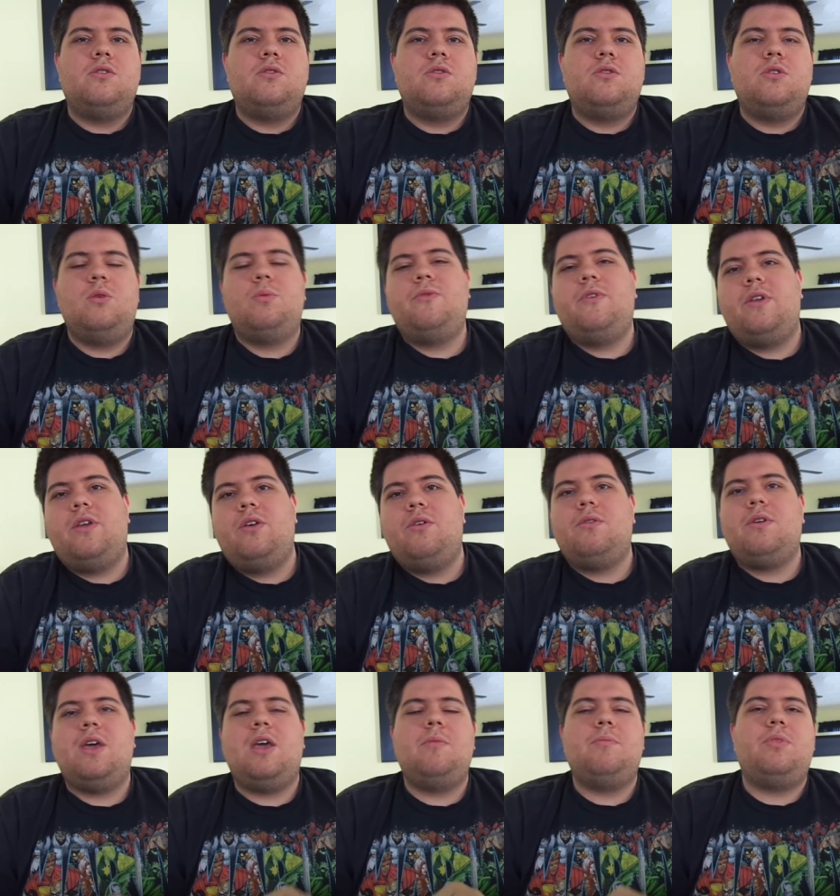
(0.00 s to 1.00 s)
do video
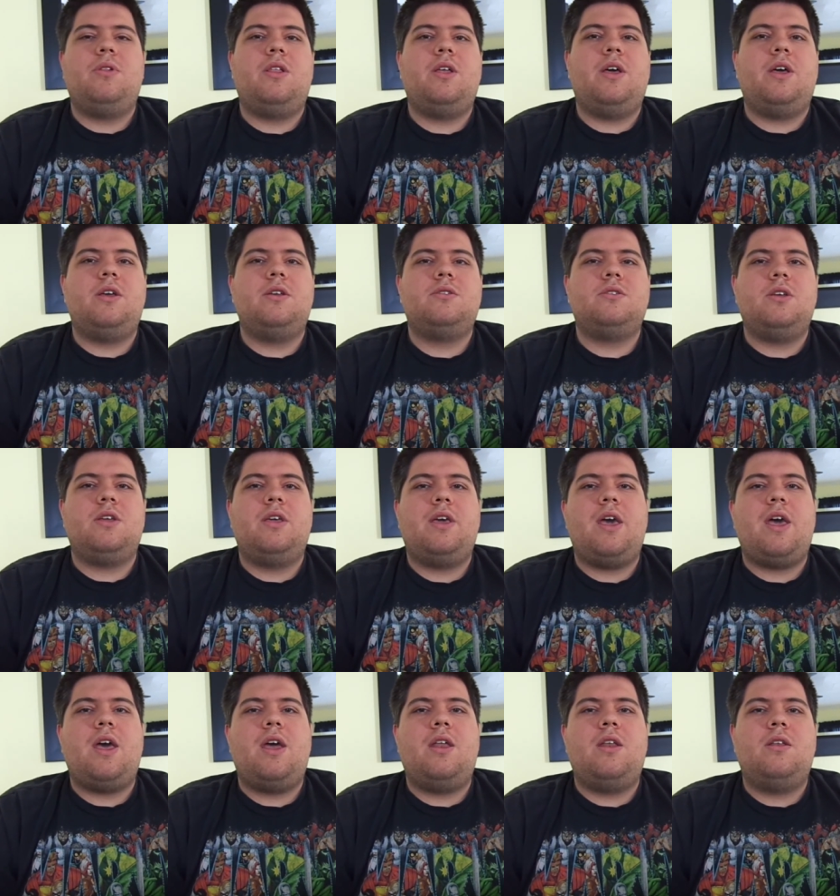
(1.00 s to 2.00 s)
game plays
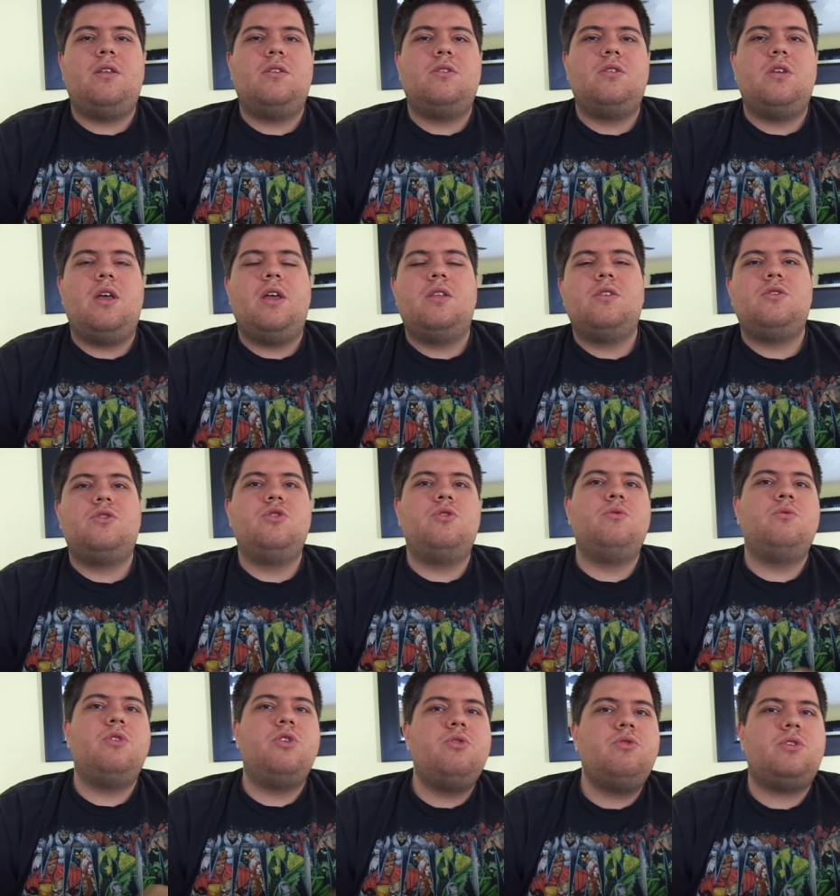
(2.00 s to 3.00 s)
again, do
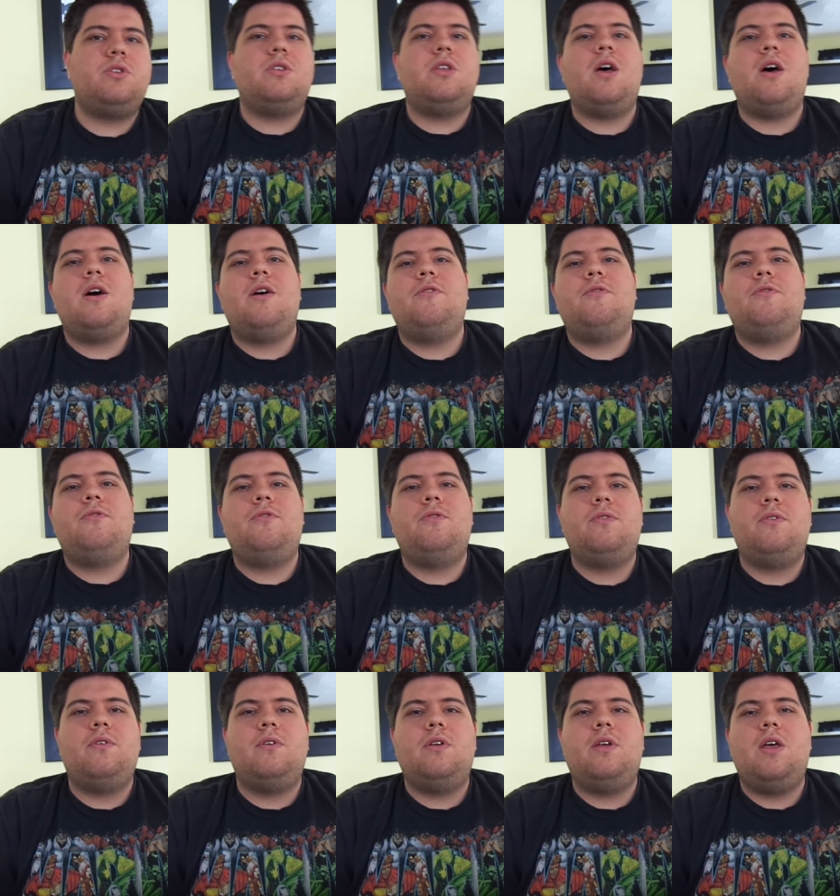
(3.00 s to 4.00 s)
new
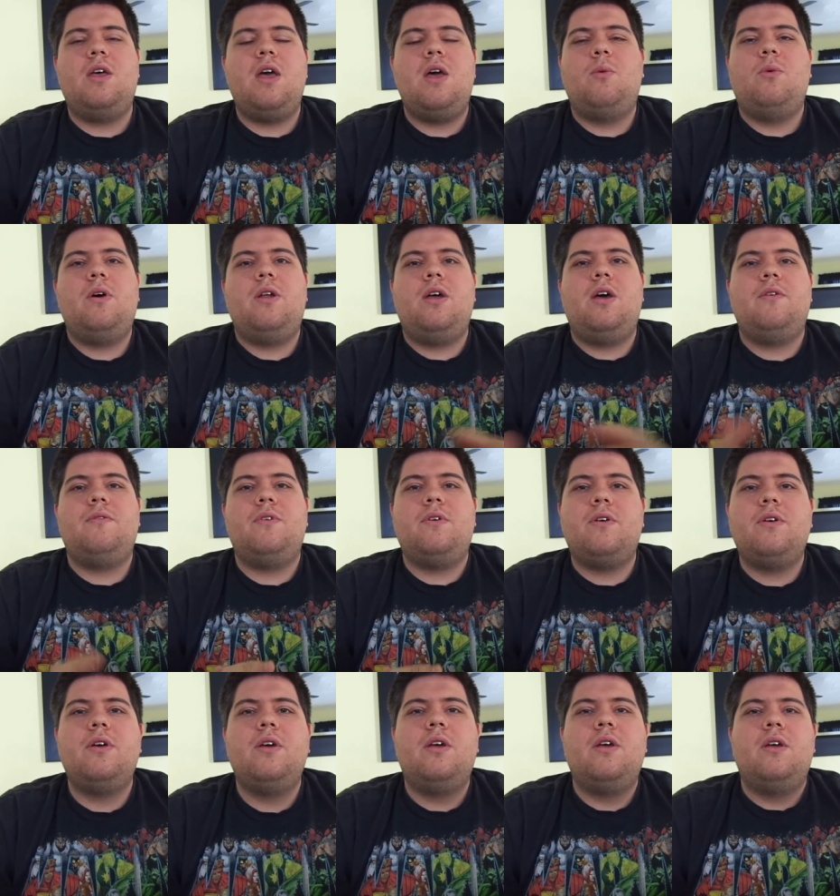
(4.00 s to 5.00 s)
stuff,
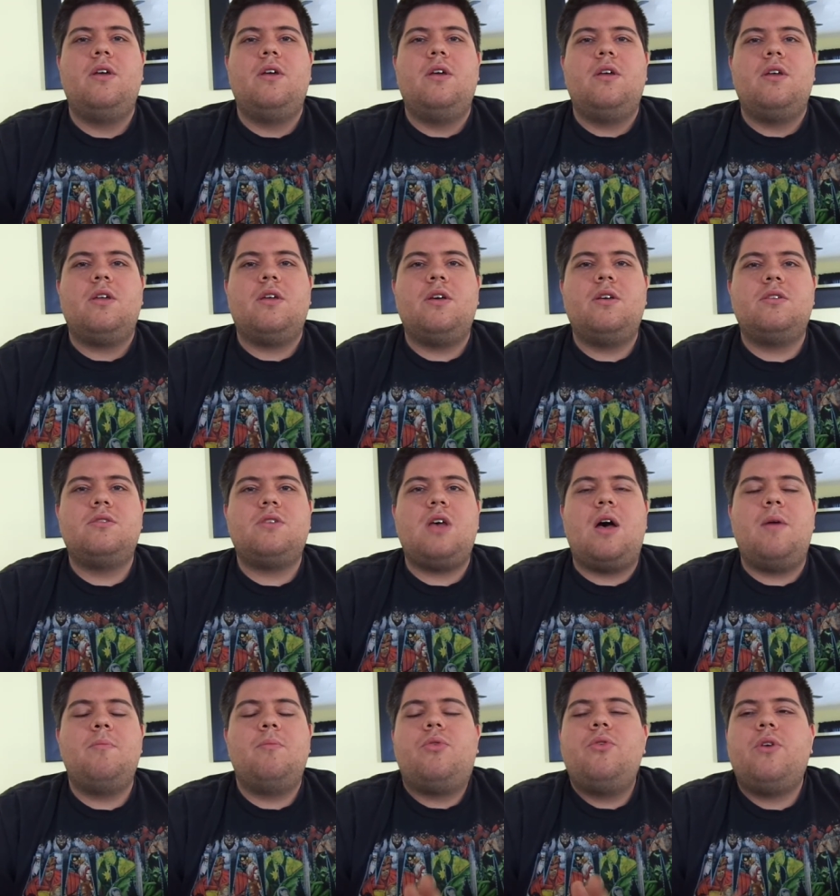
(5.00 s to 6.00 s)
whatever, because
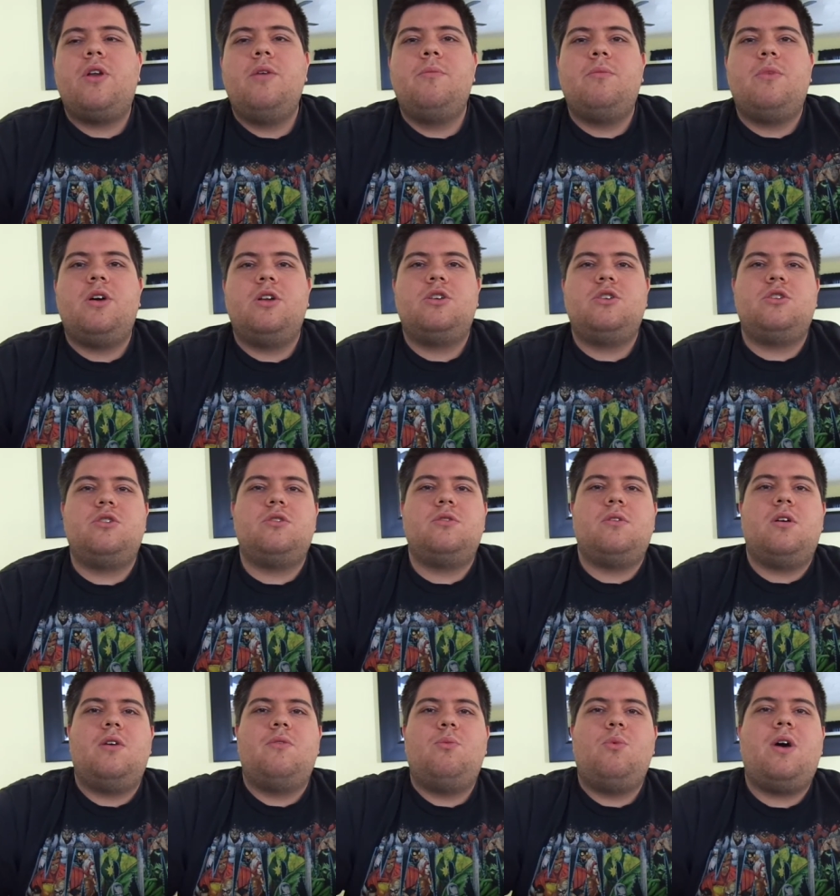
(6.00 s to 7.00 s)
I'm pretty much
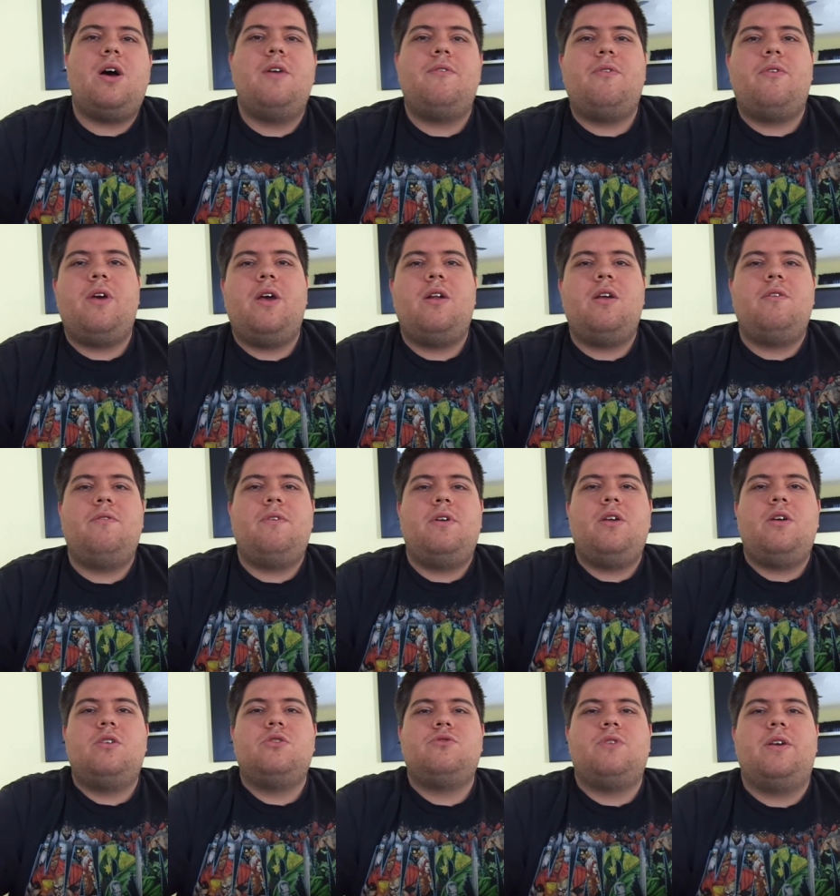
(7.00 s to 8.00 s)
a wide variety of
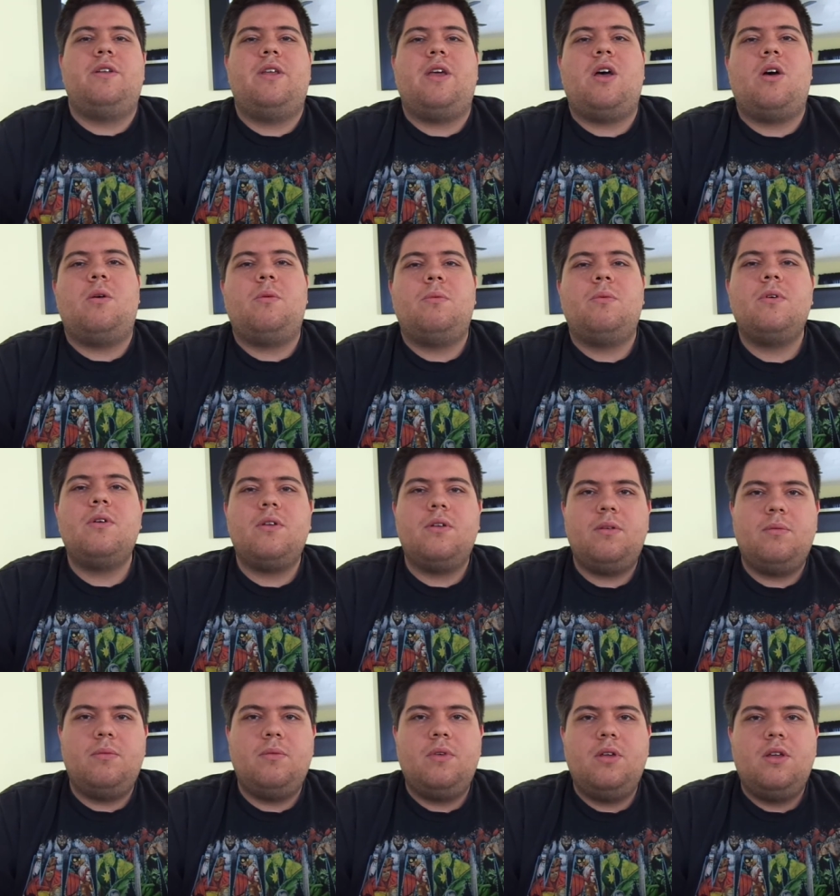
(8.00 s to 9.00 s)
videos right now.
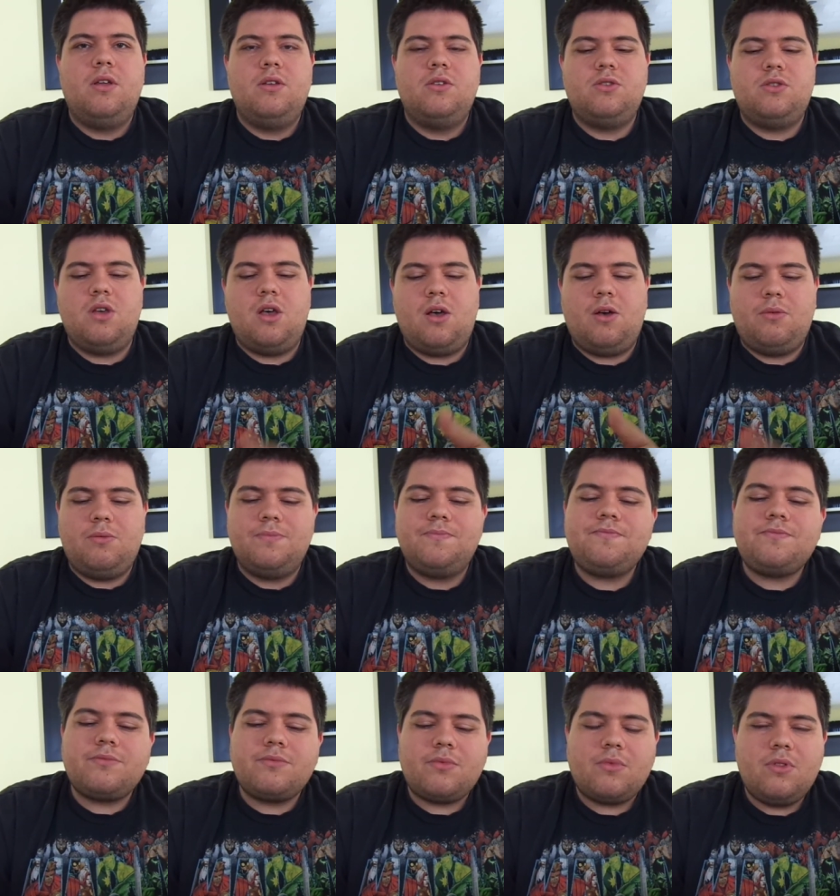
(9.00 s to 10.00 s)
So,
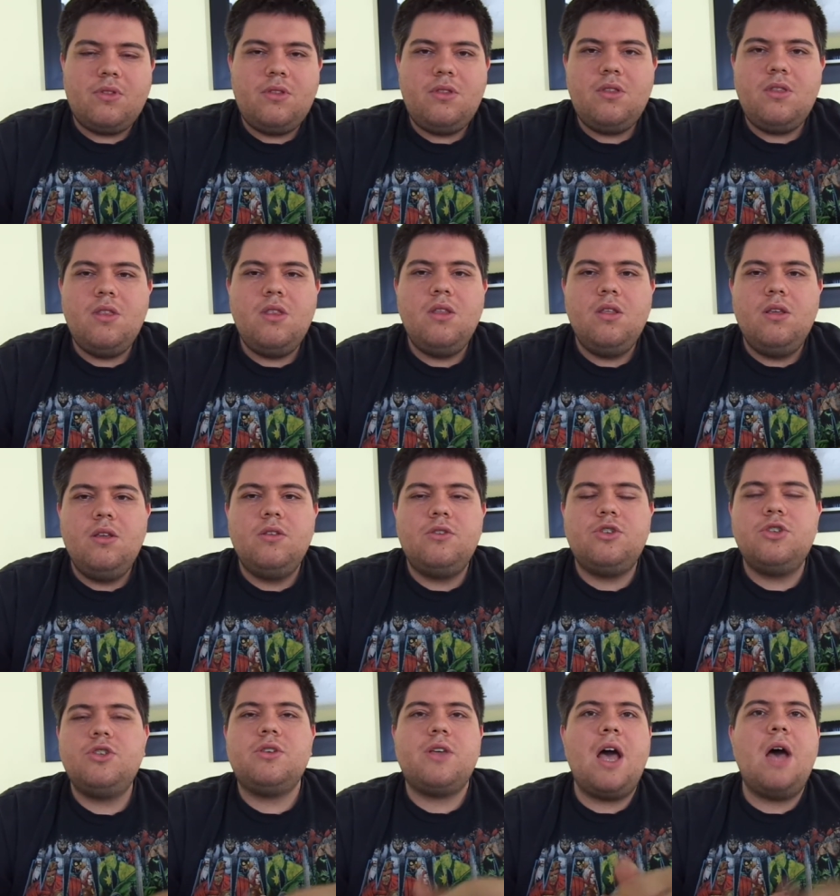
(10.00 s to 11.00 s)

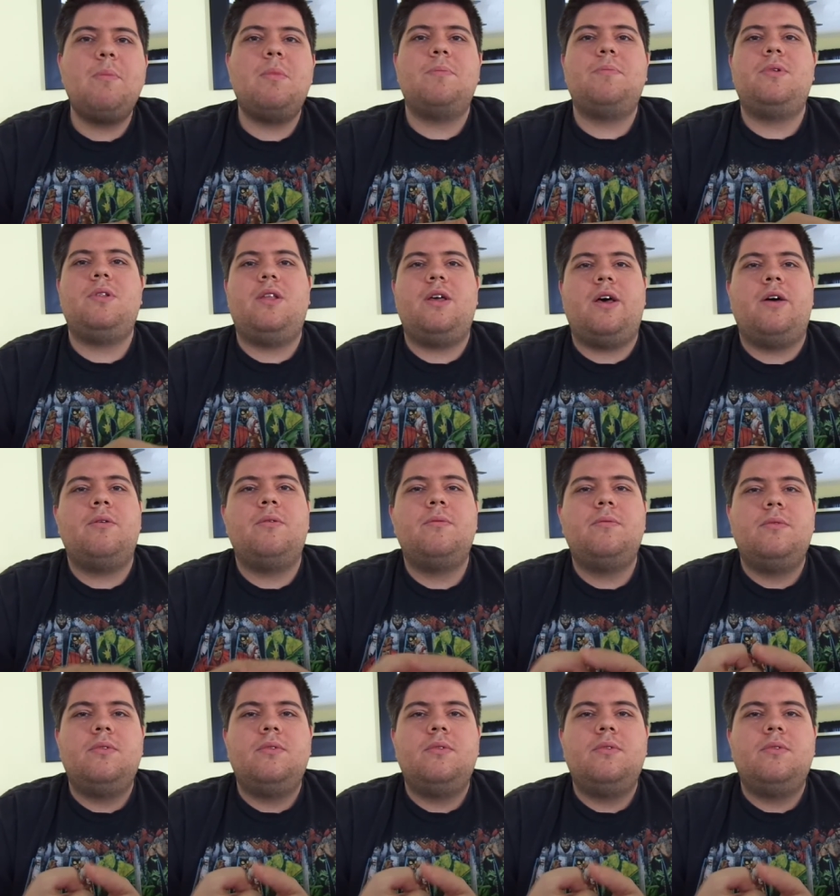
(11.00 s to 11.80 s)
just comment below